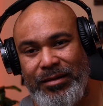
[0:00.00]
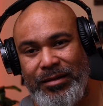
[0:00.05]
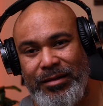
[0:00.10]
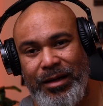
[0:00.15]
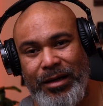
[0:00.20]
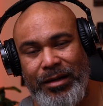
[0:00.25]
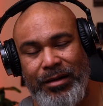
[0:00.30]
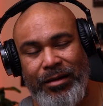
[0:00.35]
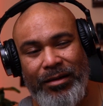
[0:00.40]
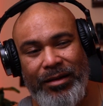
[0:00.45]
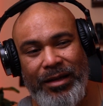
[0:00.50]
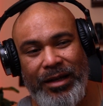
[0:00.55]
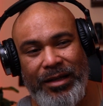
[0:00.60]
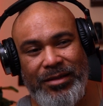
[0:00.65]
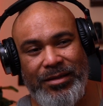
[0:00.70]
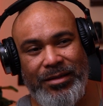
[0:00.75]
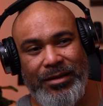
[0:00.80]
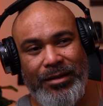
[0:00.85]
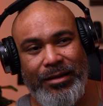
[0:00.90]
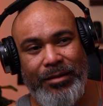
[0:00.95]
you had all that
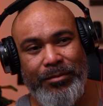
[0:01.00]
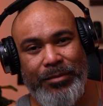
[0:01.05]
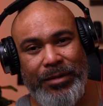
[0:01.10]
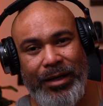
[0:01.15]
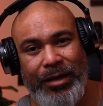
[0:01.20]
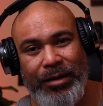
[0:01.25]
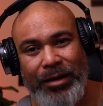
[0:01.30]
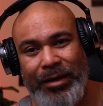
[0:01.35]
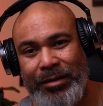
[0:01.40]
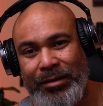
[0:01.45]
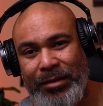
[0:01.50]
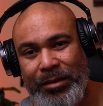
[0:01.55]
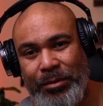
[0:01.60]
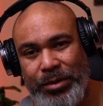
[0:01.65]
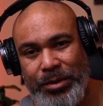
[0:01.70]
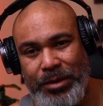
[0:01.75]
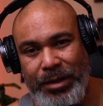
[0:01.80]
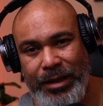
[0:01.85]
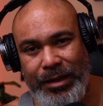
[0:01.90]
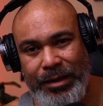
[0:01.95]
shit coming out.
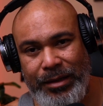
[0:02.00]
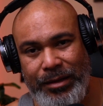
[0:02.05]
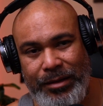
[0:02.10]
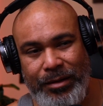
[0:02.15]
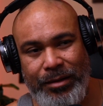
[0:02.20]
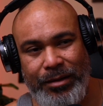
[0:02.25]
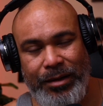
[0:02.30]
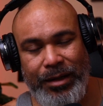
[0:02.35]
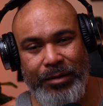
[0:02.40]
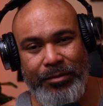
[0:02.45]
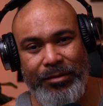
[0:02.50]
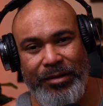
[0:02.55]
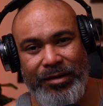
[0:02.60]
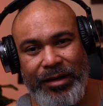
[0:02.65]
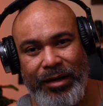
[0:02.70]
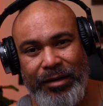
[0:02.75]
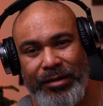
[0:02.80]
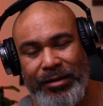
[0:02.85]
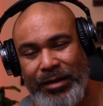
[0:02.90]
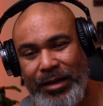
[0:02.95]
NWA and all that was
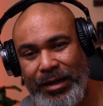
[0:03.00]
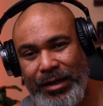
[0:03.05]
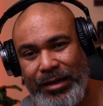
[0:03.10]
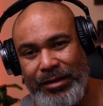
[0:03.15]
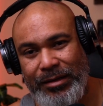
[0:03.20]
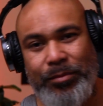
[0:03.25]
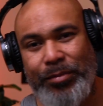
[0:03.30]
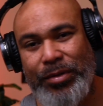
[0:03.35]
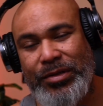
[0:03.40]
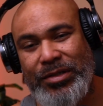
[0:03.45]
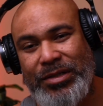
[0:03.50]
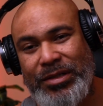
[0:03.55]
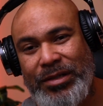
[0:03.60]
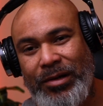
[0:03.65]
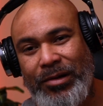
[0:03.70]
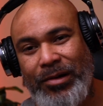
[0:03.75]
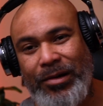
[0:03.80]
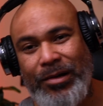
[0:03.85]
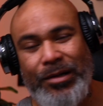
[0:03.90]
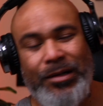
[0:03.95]
out in the 80s, pushing
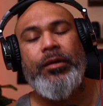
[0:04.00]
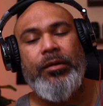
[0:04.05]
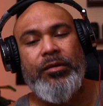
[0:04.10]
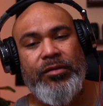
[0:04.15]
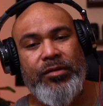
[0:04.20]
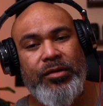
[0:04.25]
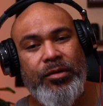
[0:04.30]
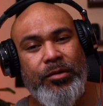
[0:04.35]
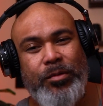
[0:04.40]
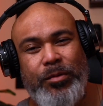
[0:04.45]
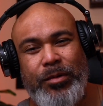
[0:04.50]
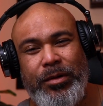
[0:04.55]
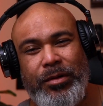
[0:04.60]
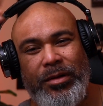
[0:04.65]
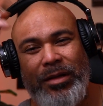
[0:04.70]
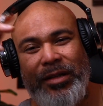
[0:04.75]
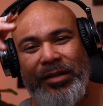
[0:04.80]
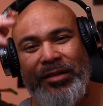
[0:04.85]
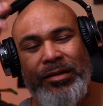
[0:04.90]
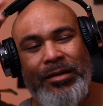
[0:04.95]
hard. So we were
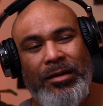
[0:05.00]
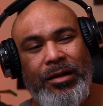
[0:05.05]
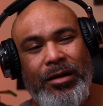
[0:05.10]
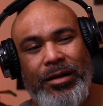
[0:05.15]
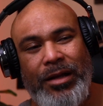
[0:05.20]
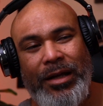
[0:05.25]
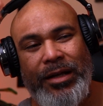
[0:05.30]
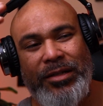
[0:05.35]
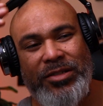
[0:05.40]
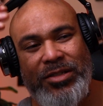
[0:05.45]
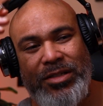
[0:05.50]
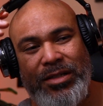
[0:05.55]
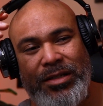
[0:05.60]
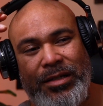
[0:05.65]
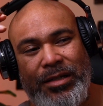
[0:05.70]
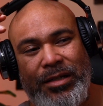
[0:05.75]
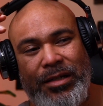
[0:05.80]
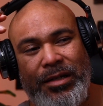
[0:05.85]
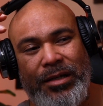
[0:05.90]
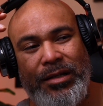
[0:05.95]
listening to all that
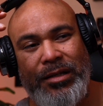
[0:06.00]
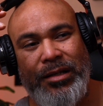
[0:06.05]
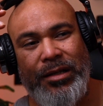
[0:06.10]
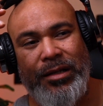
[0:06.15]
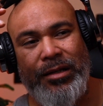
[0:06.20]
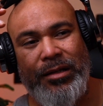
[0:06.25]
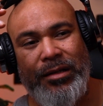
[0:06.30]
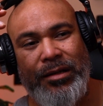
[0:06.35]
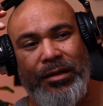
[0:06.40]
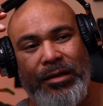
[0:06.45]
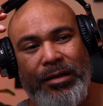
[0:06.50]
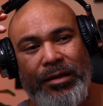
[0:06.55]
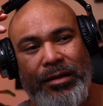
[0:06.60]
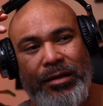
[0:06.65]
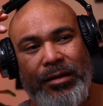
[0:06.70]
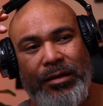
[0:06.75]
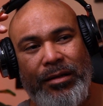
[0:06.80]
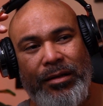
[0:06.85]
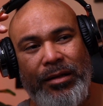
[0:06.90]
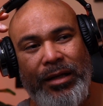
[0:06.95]
shit, and uh,
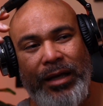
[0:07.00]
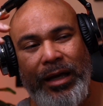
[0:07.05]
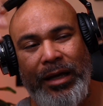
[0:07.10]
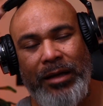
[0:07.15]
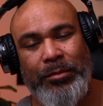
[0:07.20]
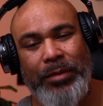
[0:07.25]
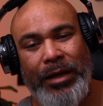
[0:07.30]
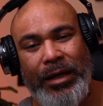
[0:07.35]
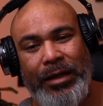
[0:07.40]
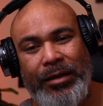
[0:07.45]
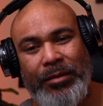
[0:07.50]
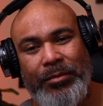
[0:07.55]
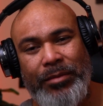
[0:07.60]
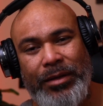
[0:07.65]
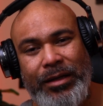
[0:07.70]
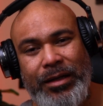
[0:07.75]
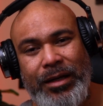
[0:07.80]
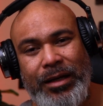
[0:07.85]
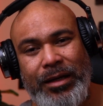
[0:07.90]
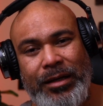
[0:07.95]
gang banging
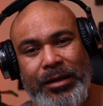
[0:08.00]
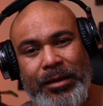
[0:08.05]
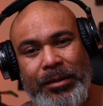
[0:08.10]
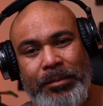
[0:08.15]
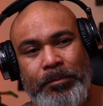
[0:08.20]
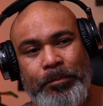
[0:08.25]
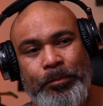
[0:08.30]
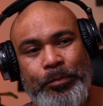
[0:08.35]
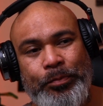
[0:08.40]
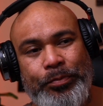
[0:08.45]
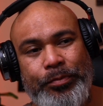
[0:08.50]
became